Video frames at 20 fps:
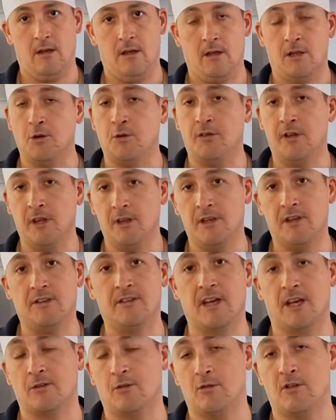Utility
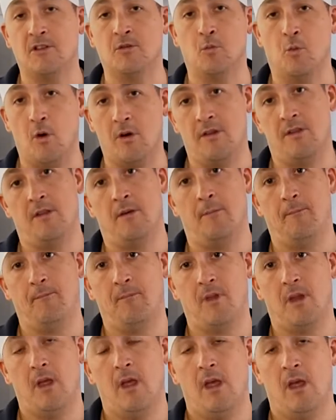sector is one of them.
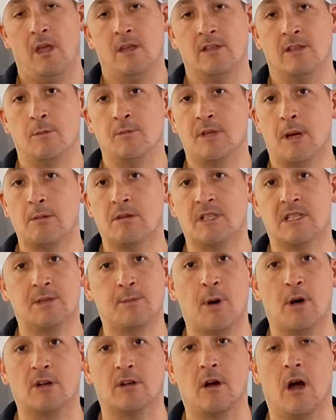Sometimes it's
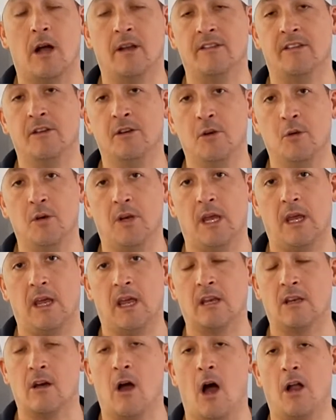about continuity,
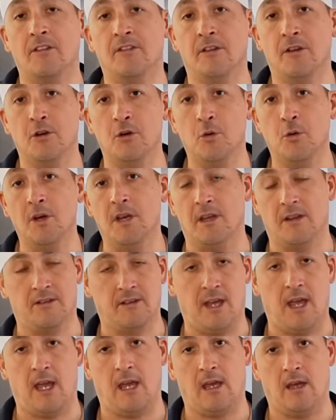and continuity is
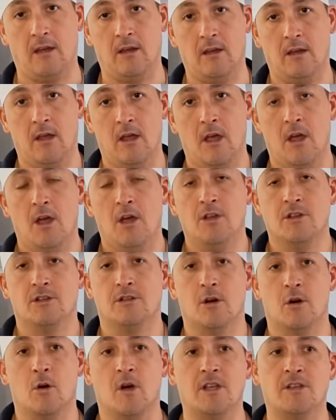king.
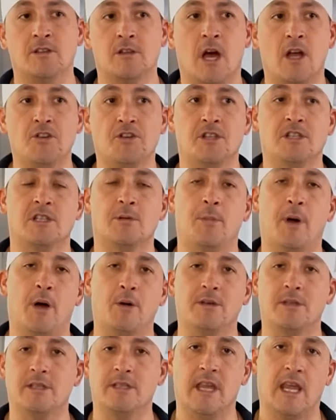So it's not just
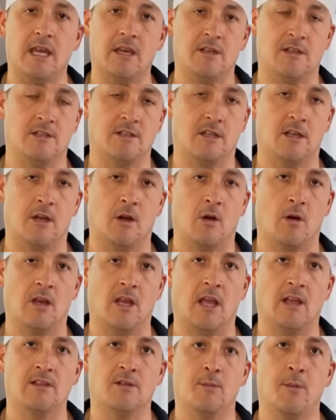about data
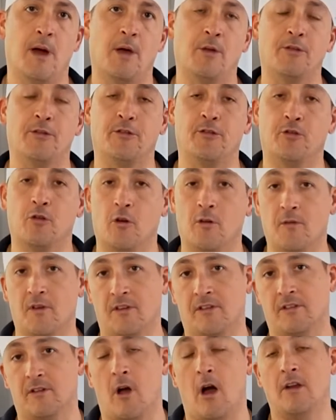security. It's about
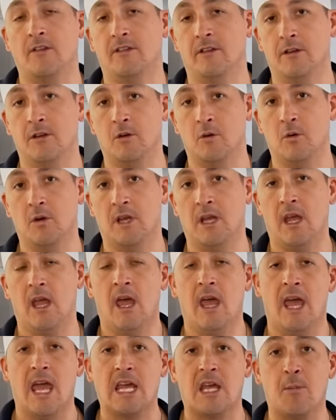service continuity.
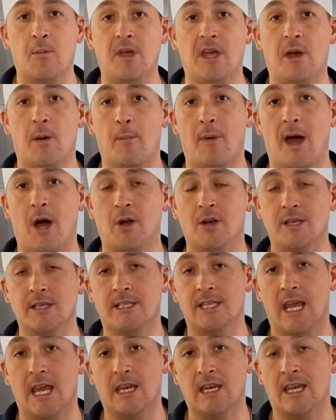It could be
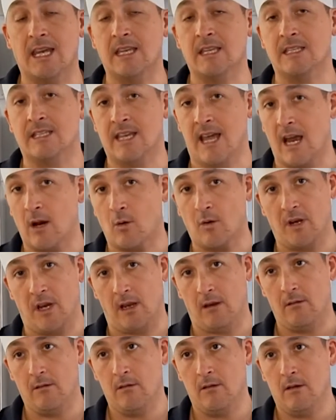about data
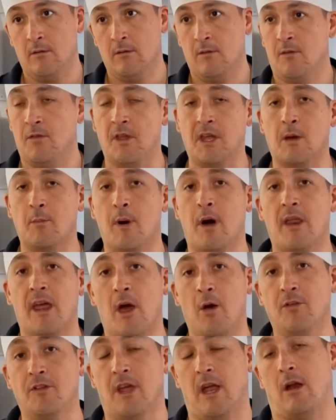integrity. Think about
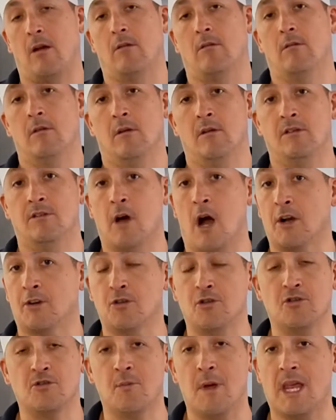healthcare.
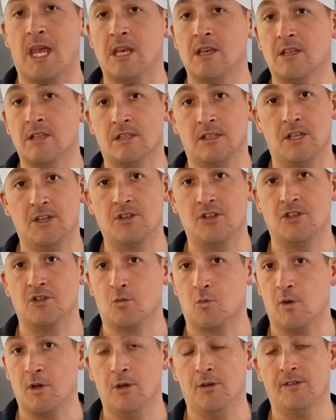Doctors making
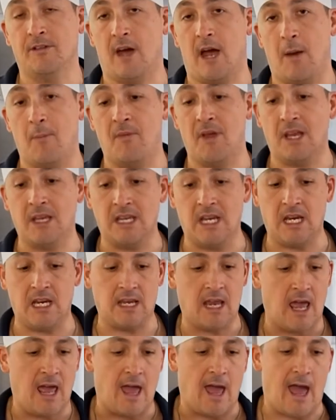decisions real time. They
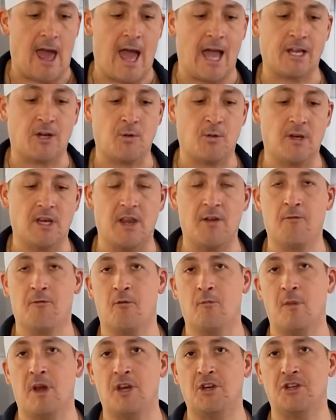need accurate
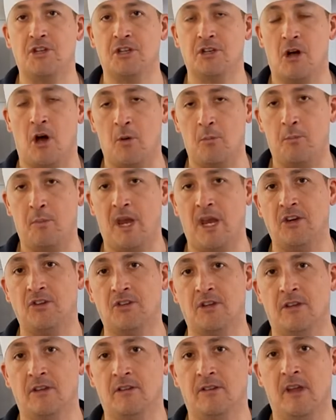information on
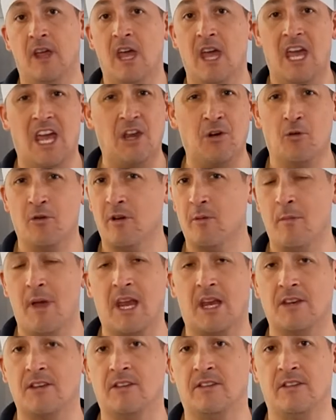patients in order to
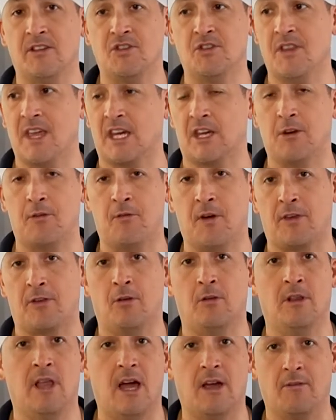make a decision that could affect
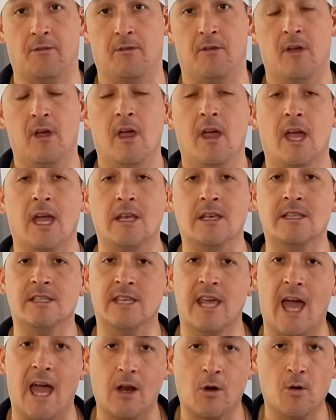their life.
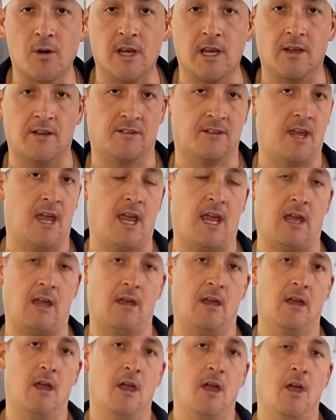Integrity is king.
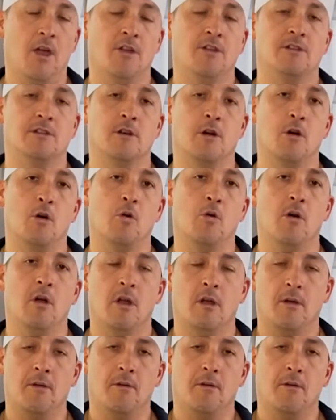So